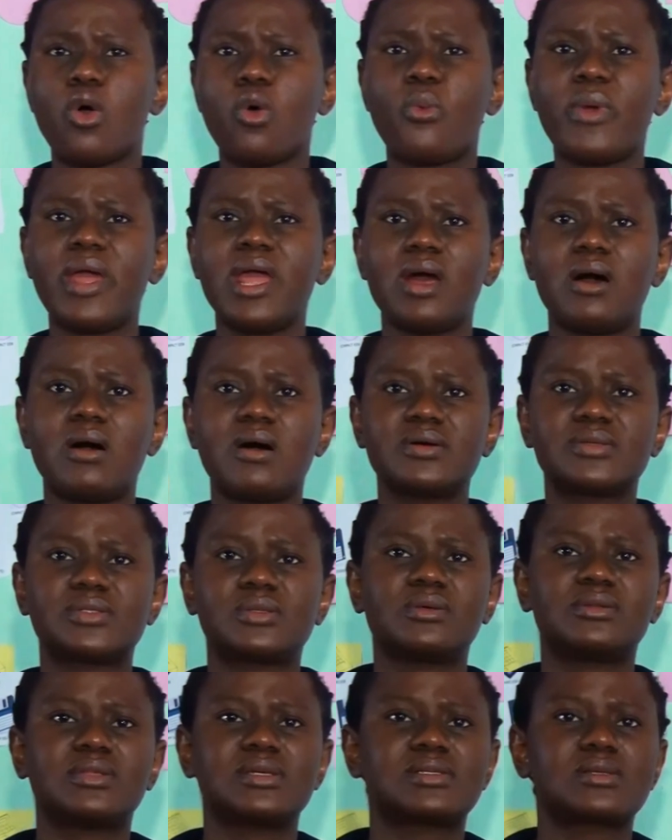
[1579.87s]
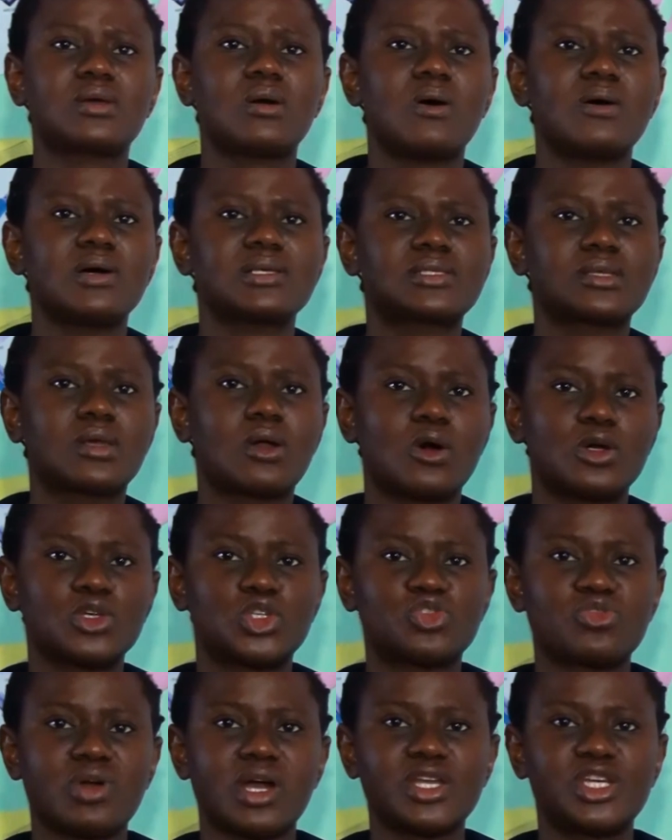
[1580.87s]
We also discussed
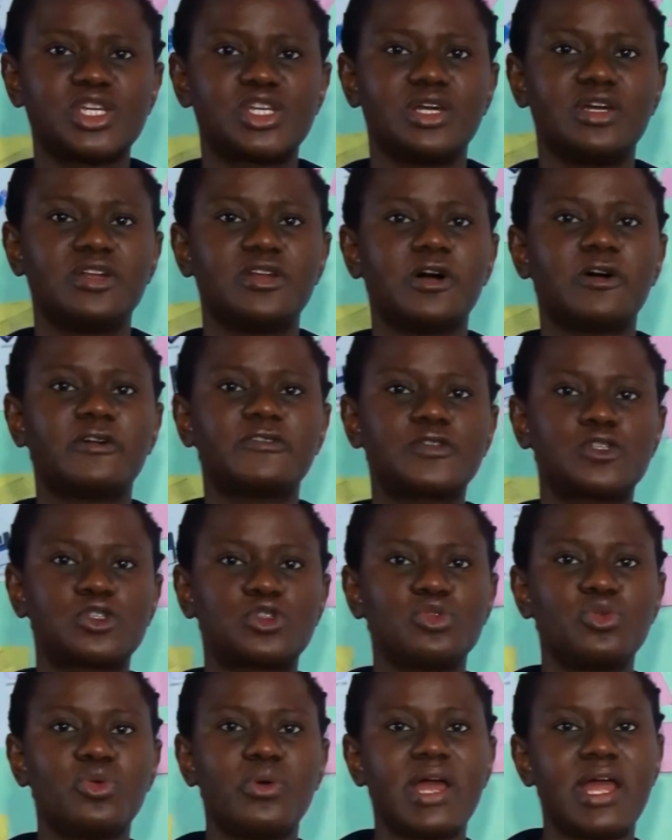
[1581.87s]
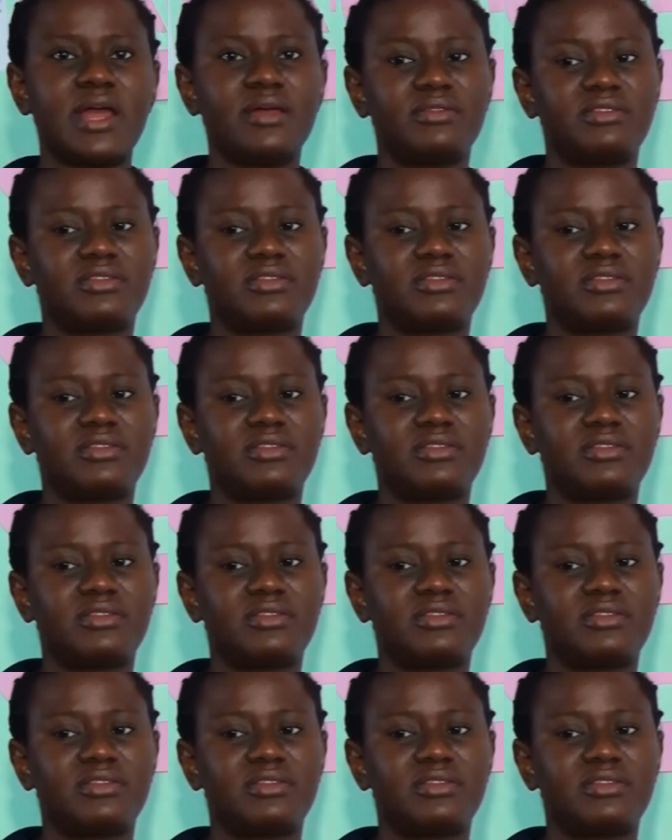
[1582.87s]
construction of 2- and